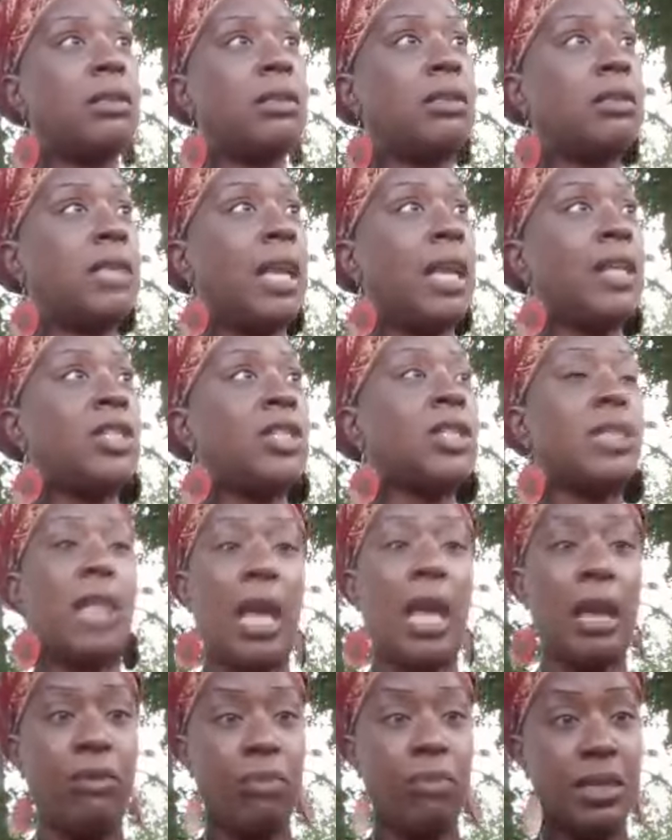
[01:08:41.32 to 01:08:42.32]
they just
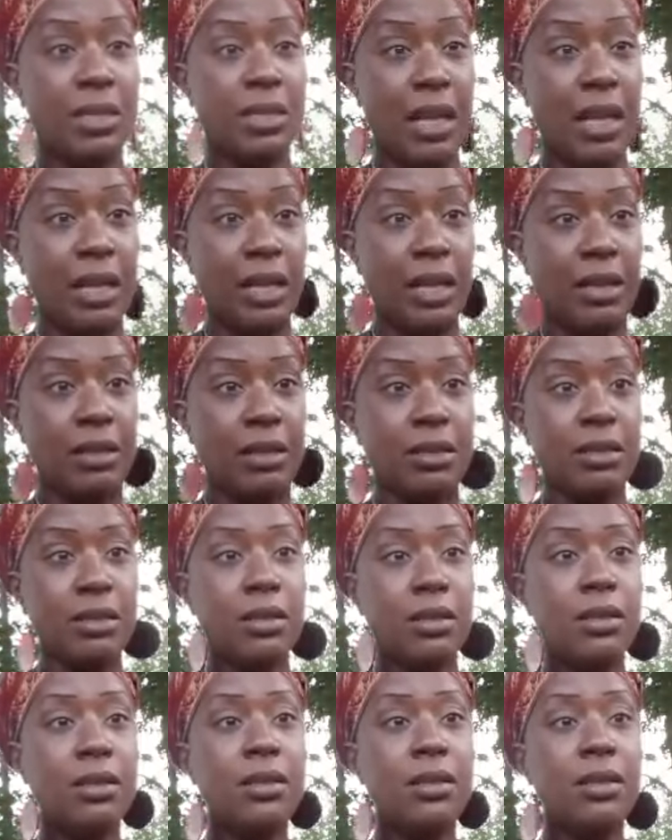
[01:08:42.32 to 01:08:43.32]
gave me say
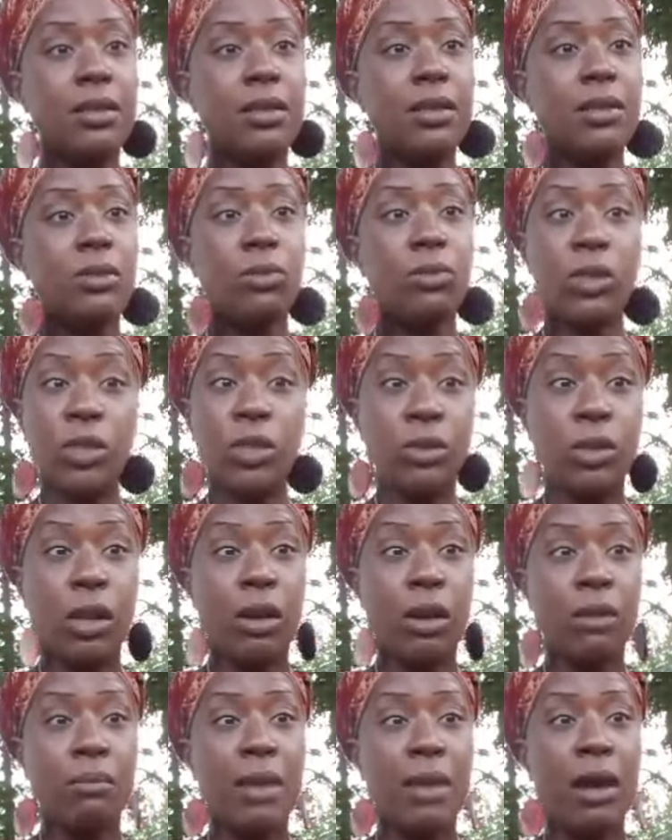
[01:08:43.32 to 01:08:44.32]
this what you
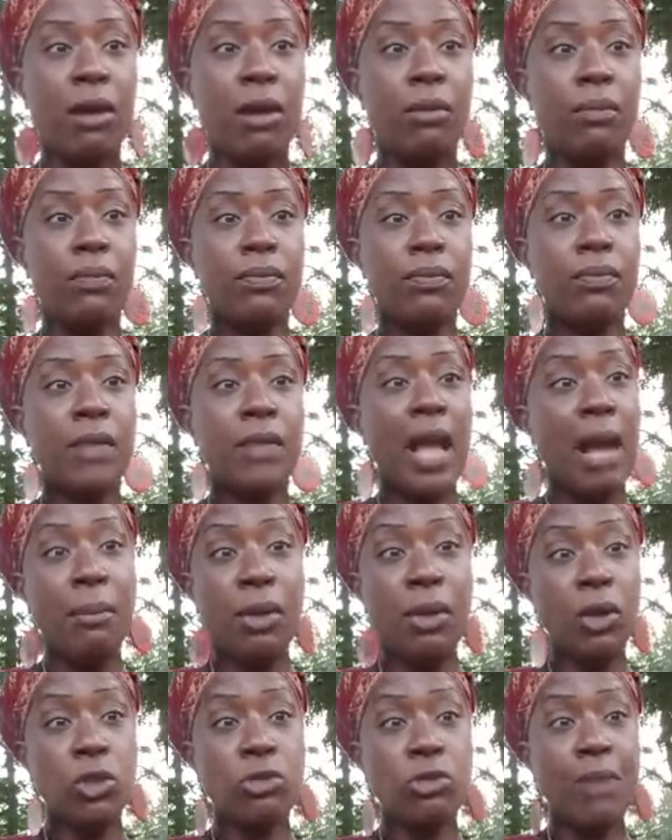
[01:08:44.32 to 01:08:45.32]
talking about i'm
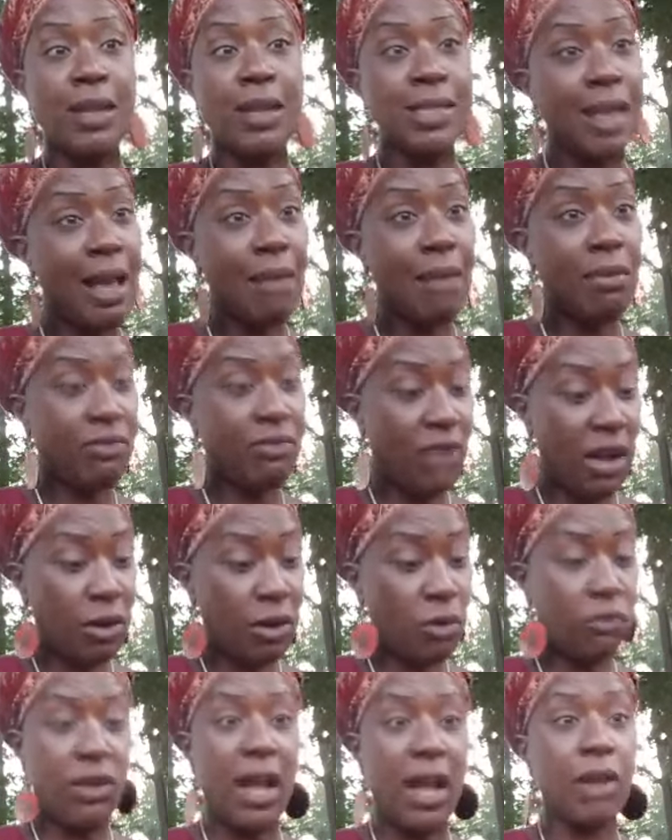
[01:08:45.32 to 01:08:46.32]
gonna lose my job if i
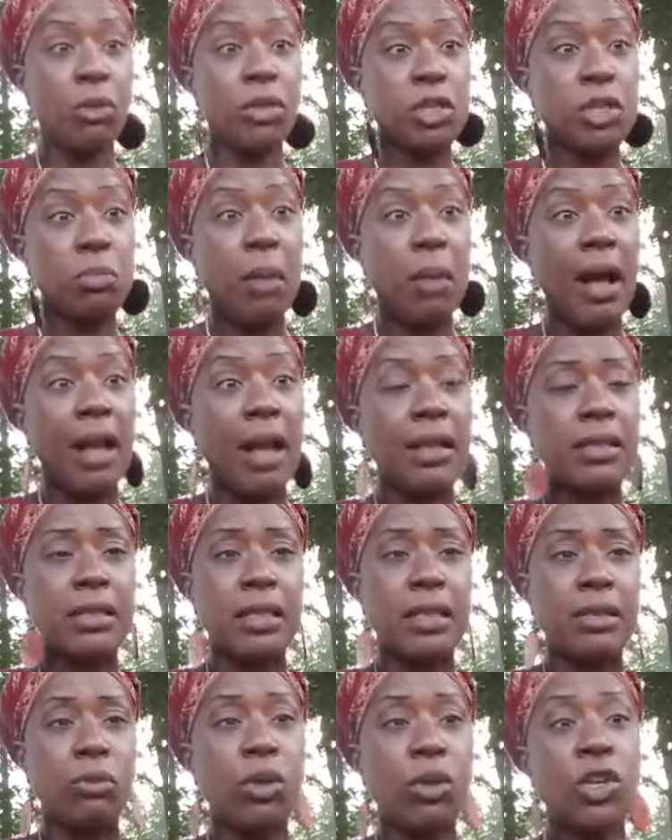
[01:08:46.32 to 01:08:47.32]
don't follow this
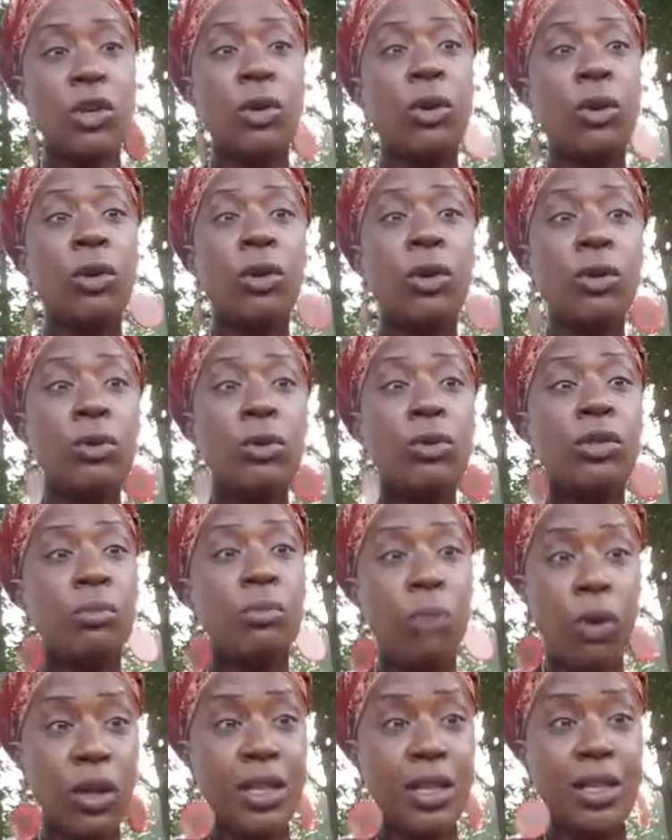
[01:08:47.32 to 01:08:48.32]
policy well you're gonna lose
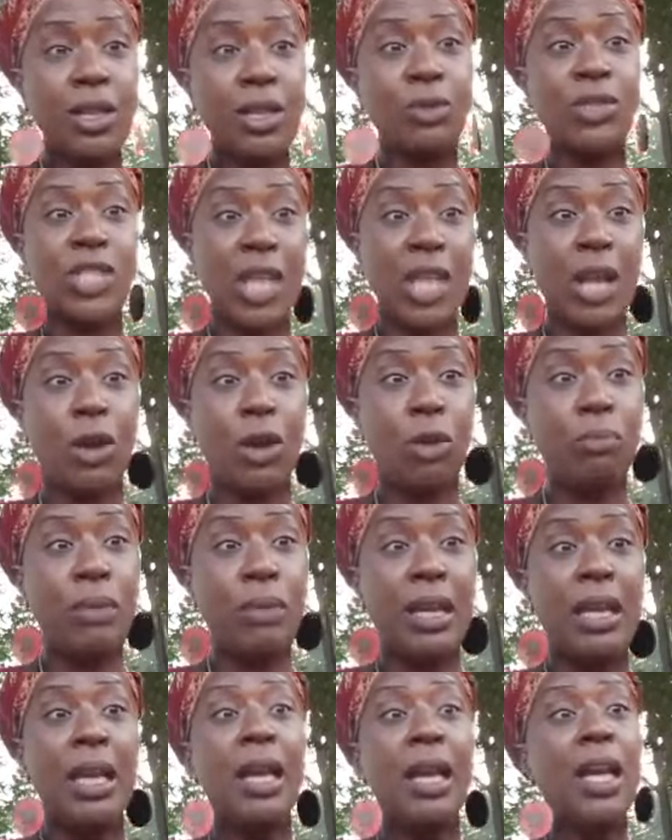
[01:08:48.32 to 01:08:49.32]
more than your
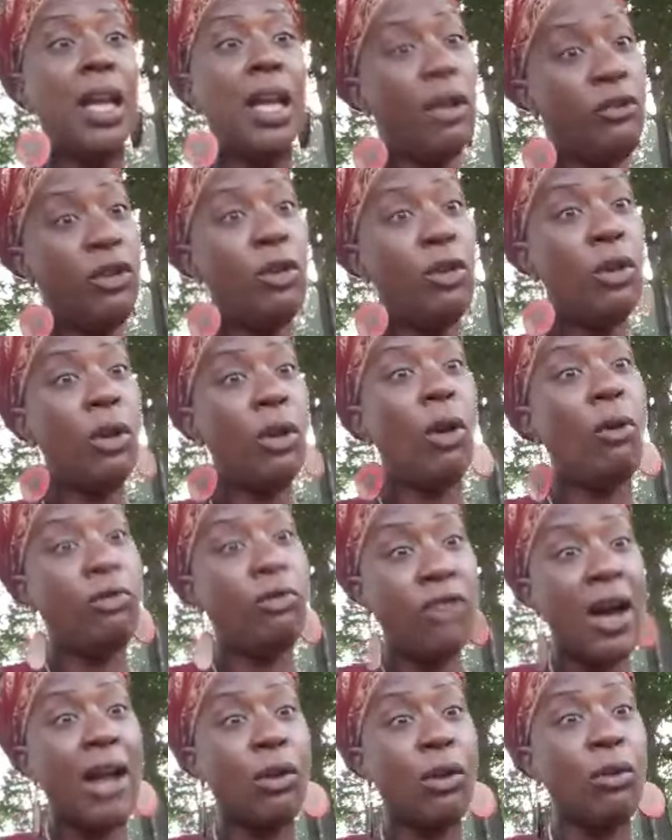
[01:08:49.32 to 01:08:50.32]
jlb if you don't
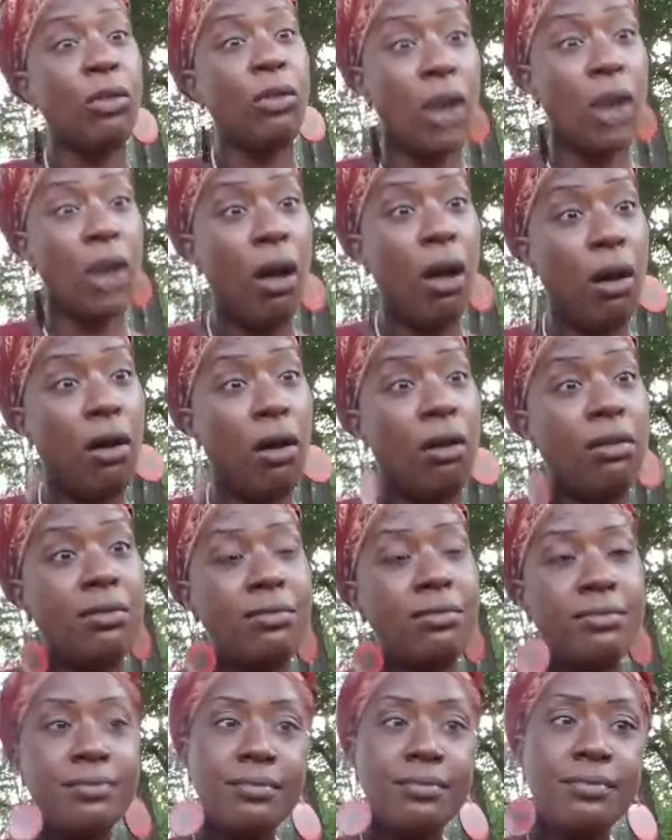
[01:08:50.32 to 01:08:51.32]
follow the law
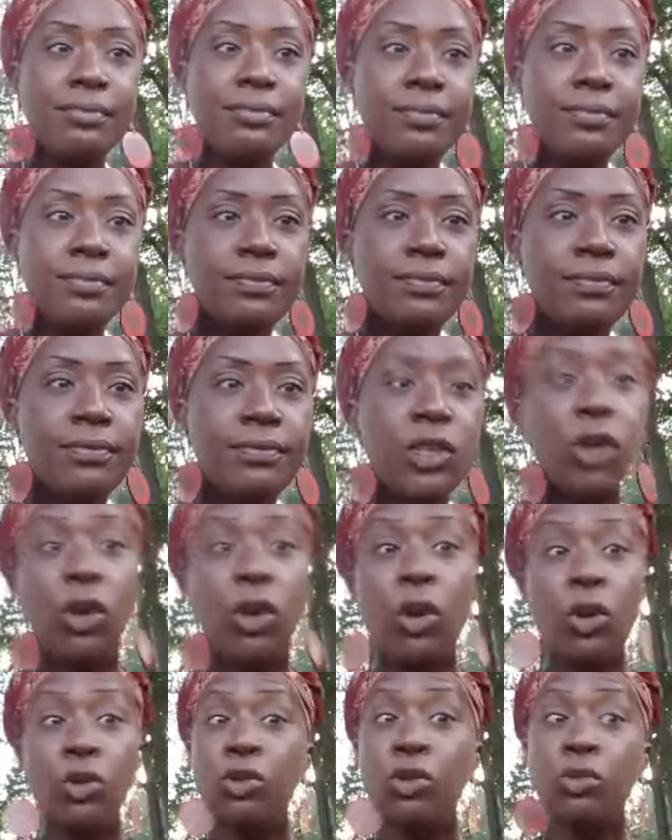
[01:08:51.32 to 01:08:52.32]
you're
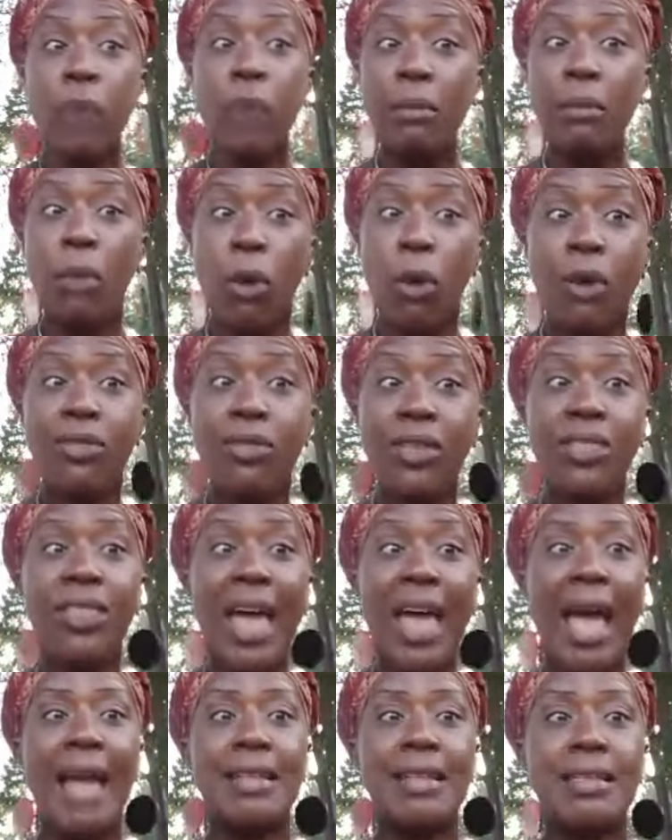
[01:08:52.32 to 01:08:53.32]
gonna lose way more than
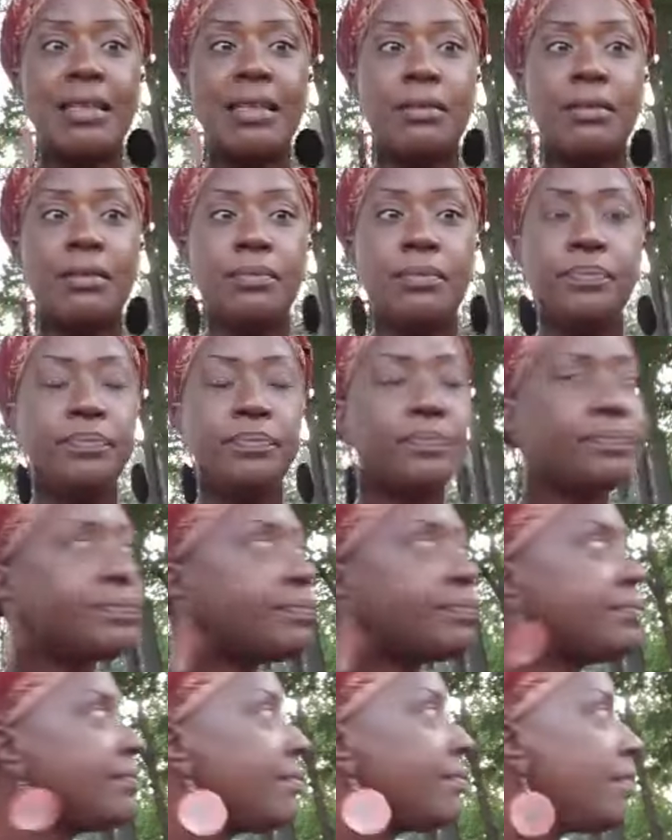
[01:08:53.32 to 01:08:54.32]
that
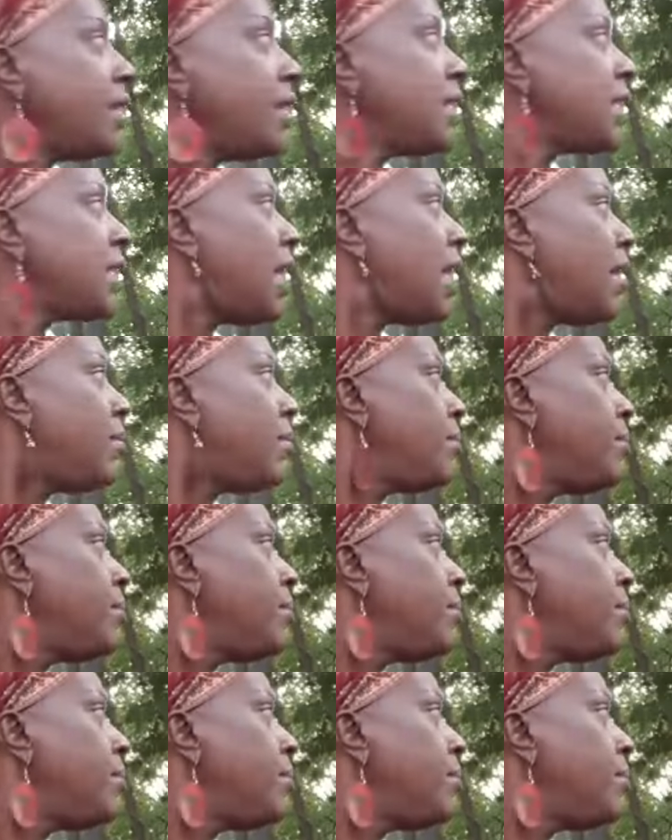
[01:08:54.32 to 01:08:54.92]
islam